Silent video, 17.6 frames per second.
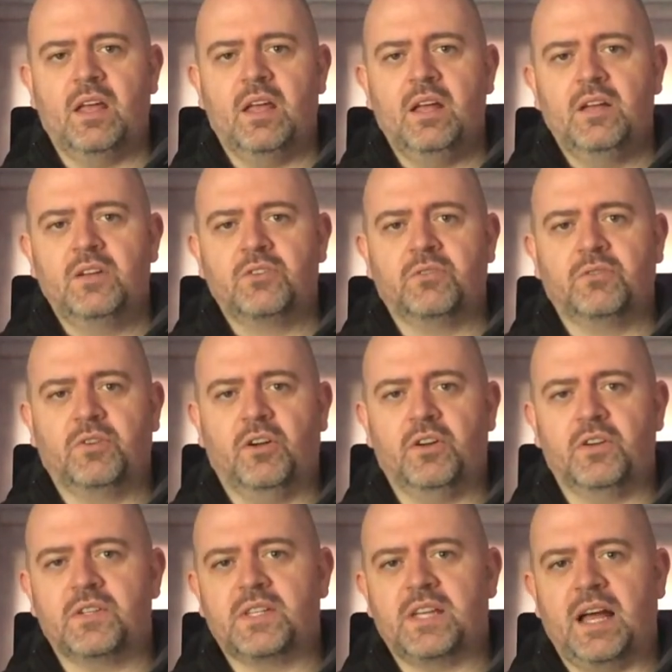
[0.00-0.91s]
So for all
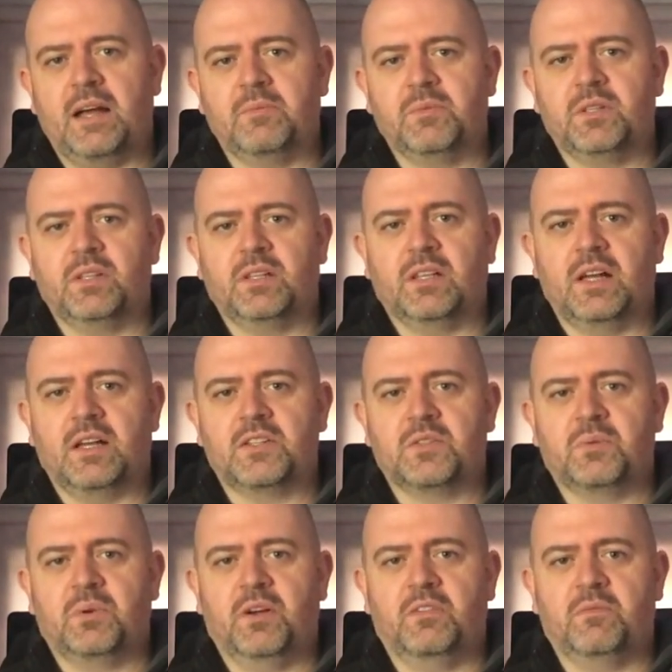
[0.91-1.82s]
that's happened in the last
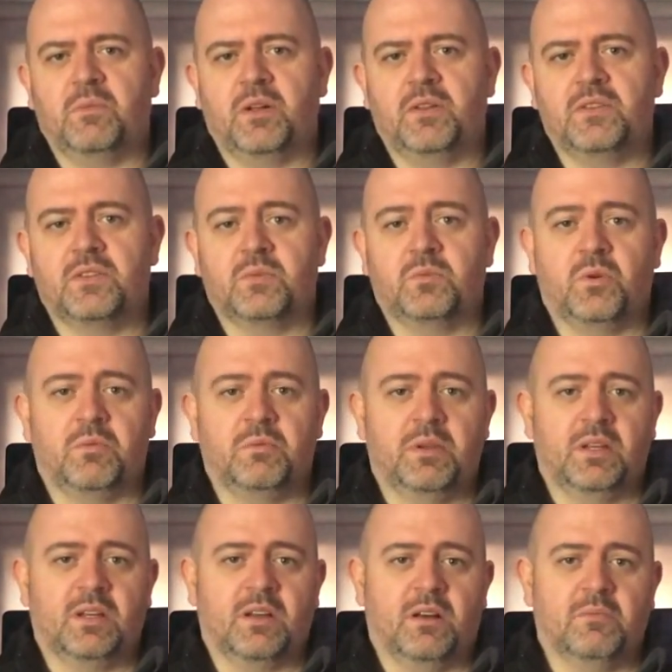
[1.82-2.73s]
12 months and what may
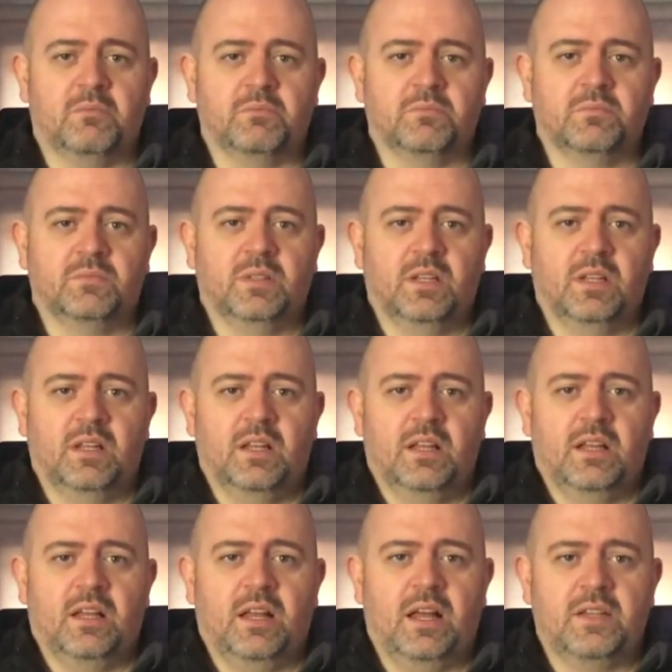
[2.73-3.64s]
come,
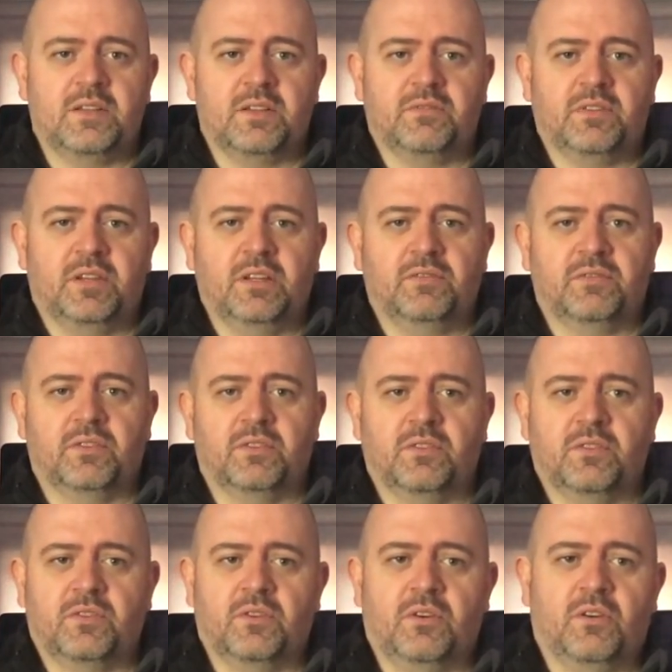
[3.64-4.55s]
that is a frightful
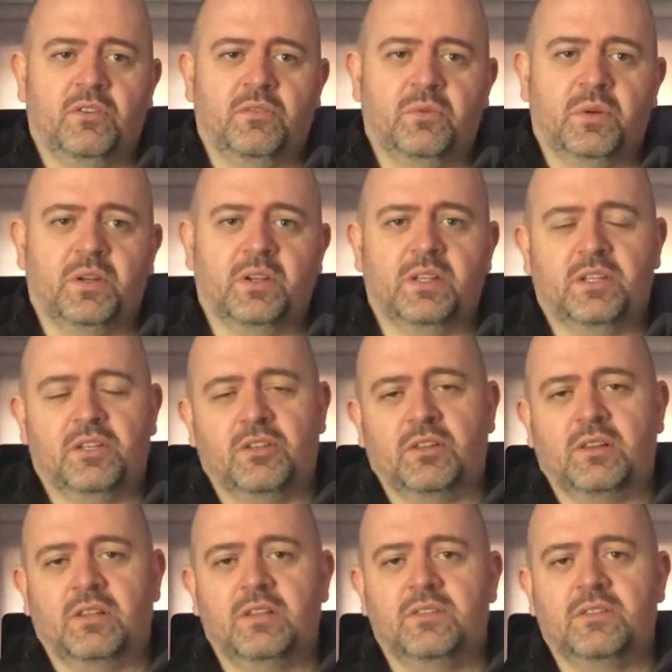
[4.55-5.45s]
thought of where it could
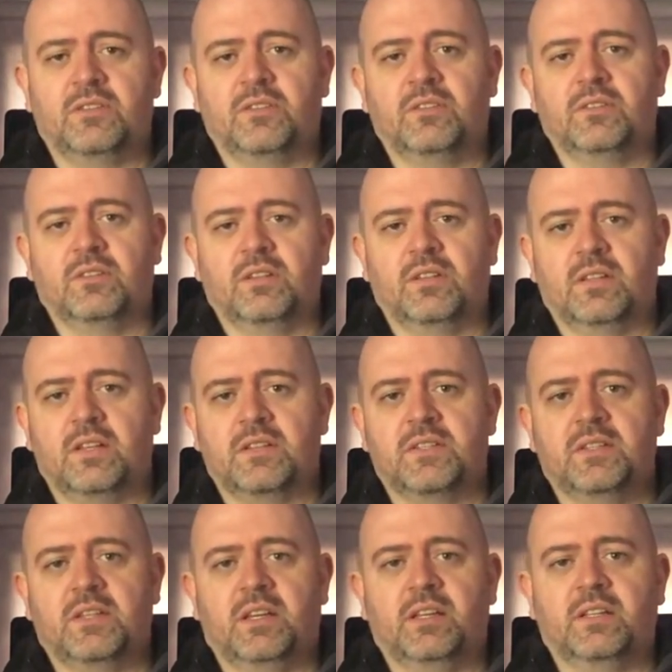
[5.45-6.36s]
lead to in this
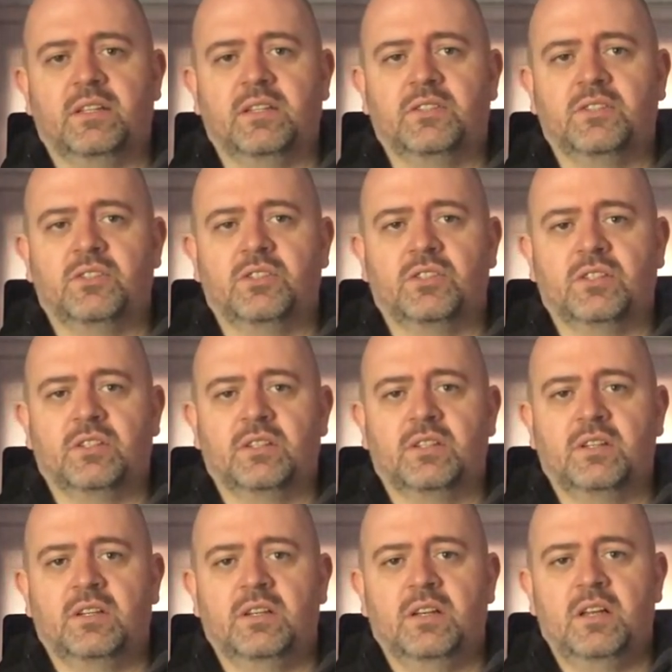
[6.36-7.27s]
day and age.
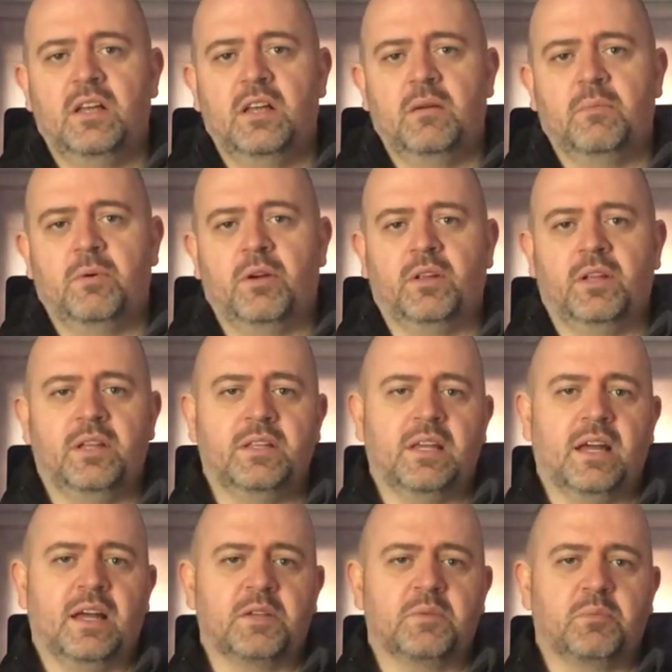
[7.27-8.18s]
But Our Lady
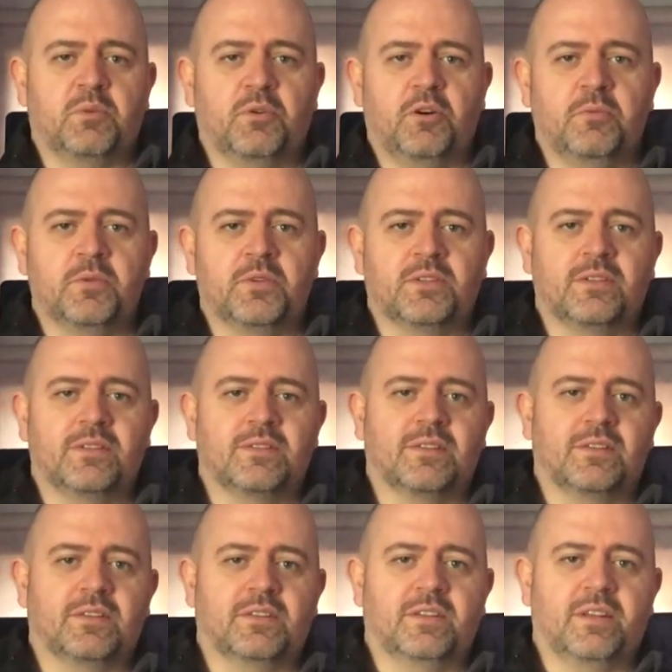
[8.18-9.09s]
has promised us that
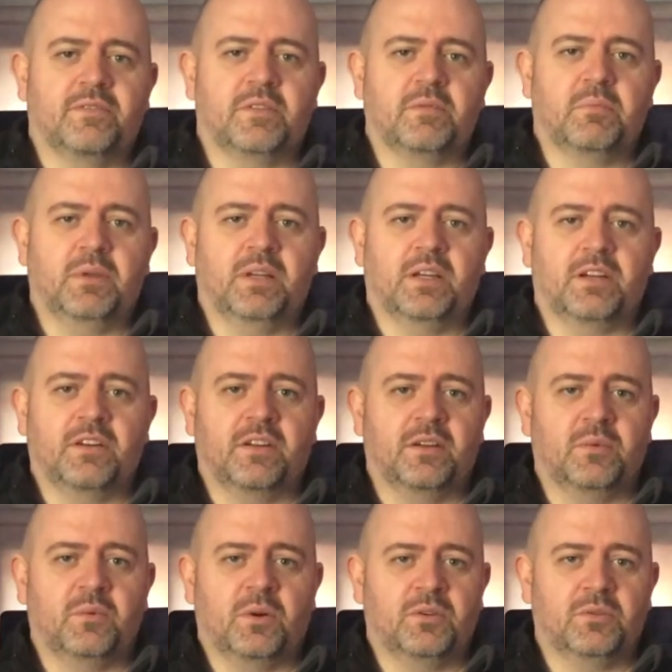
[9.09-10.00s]
there'll never be a Great
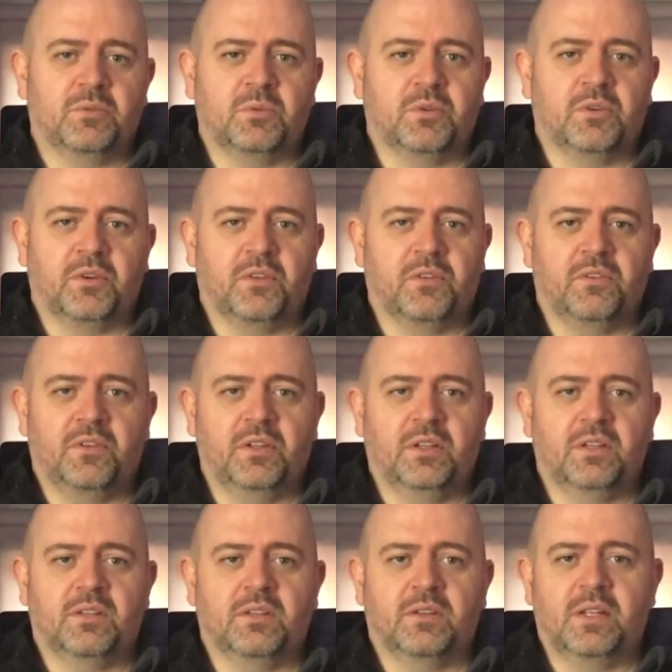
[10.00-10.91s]
World War
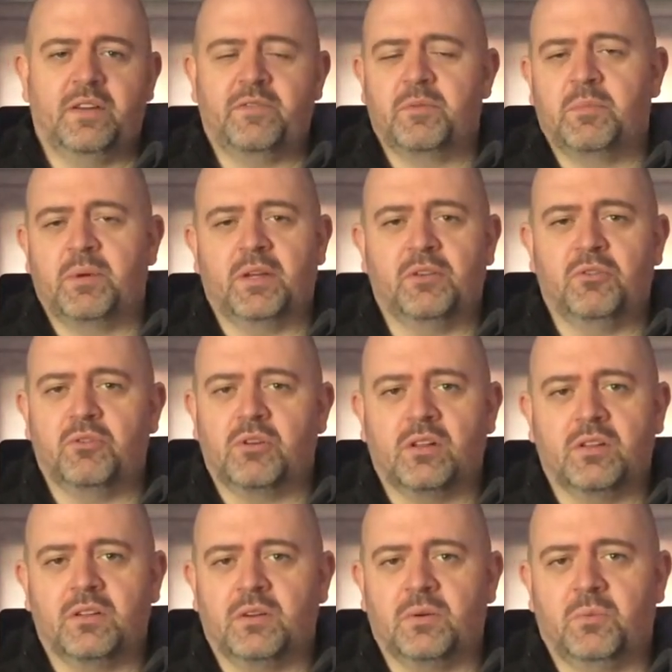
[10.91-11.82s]
III, there'll never be a
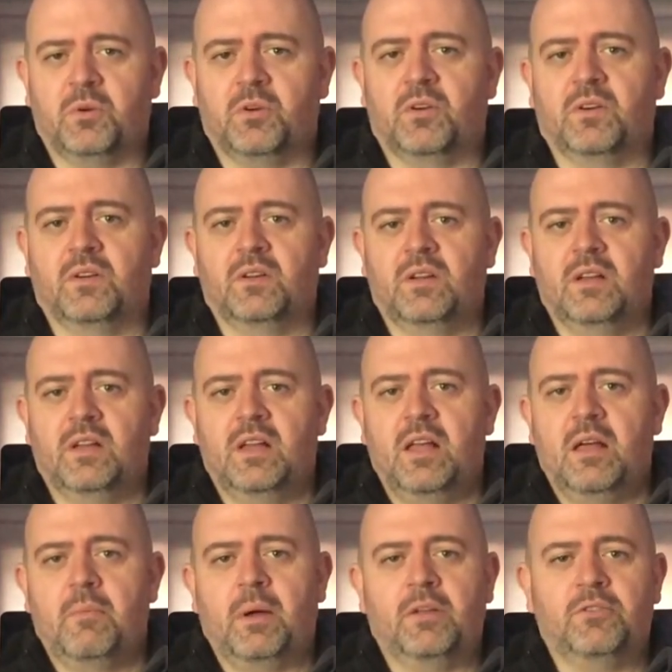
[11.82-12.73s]
nuclear war.
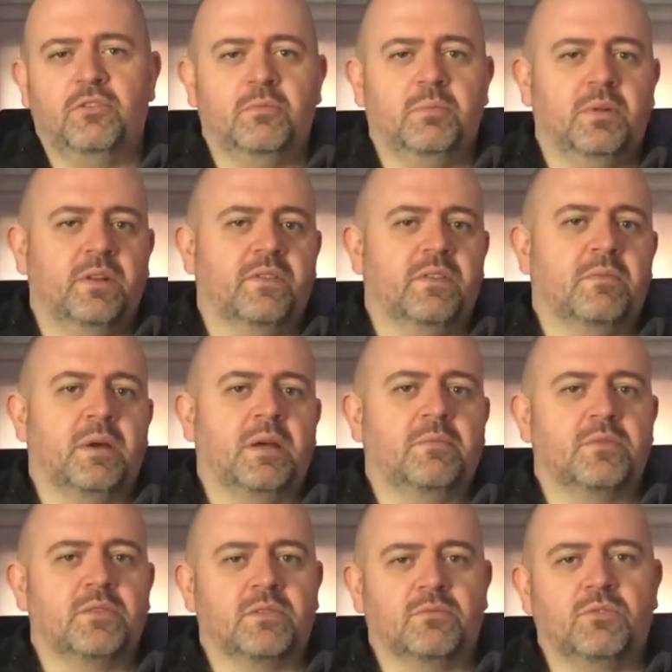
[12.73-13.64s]
But I do believe there might be
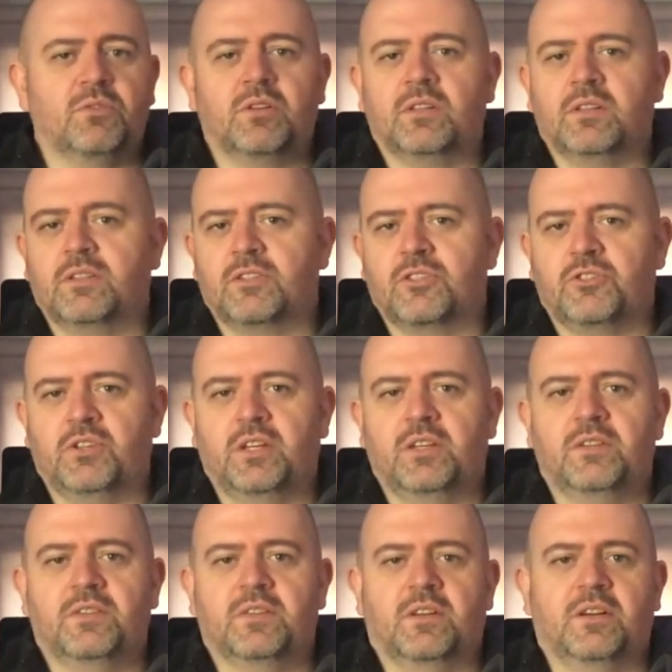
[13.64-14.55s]
some nuclear
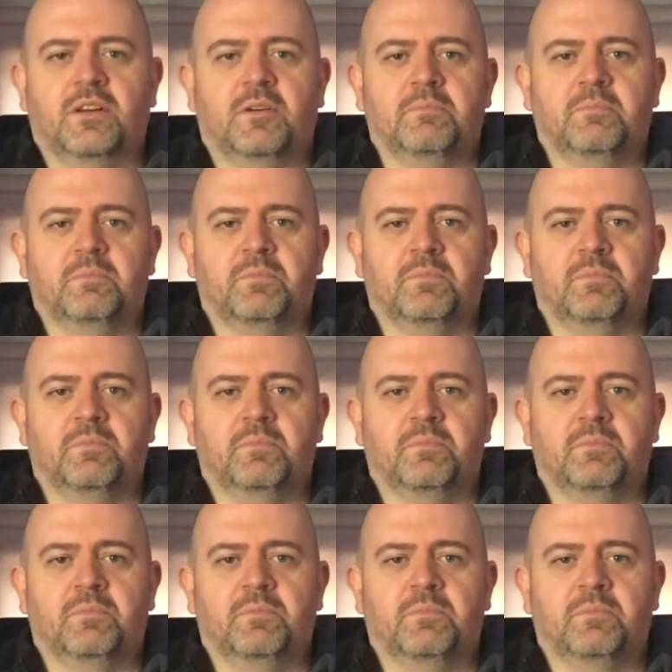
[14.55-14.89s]
strikes to come.